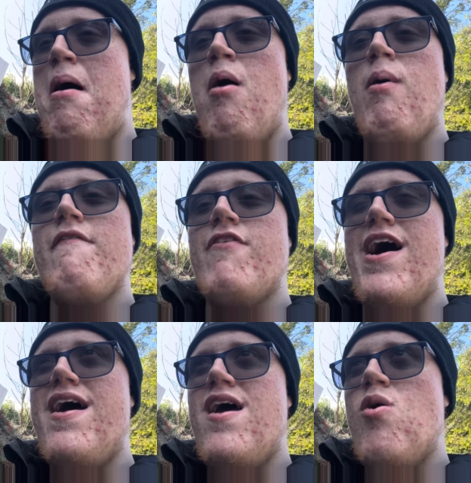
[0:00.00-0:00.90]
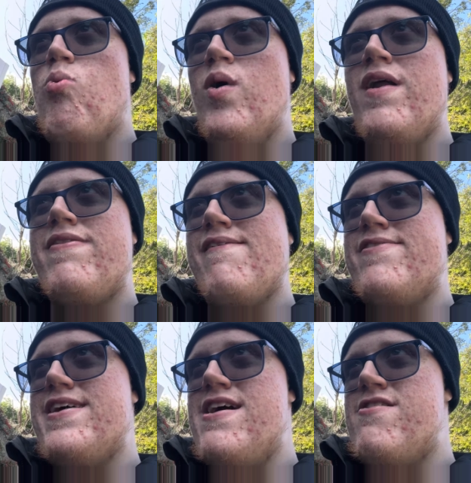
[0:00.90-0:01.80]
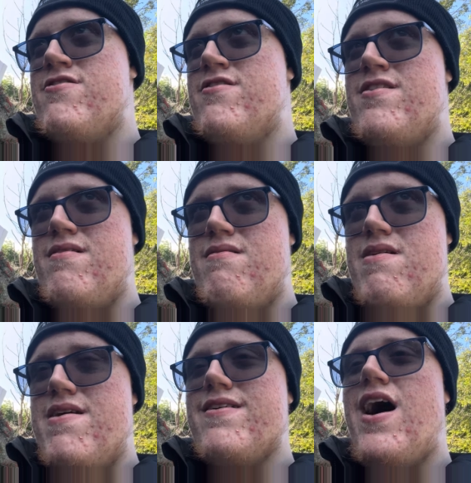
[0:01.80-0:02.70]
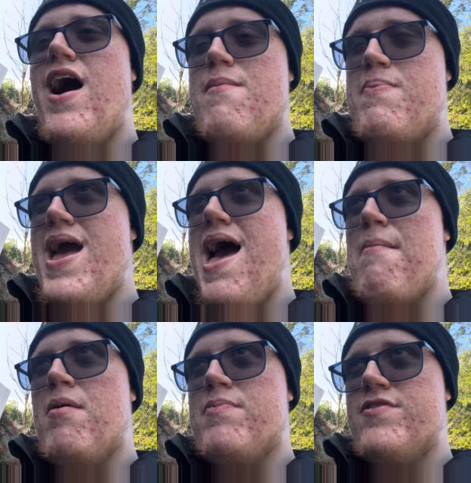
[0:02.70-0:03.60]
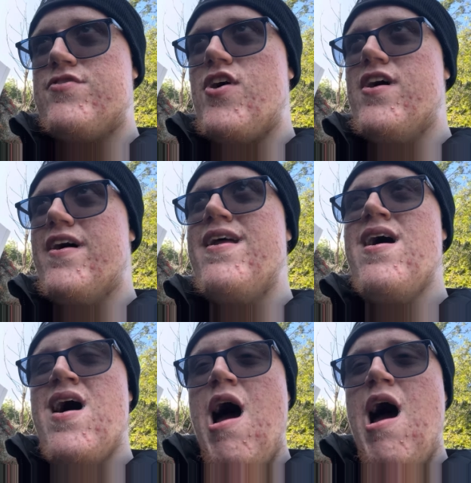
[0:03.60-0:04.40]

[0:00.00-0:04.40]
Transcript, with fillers: However, one of them stations is IBM up in Scotland.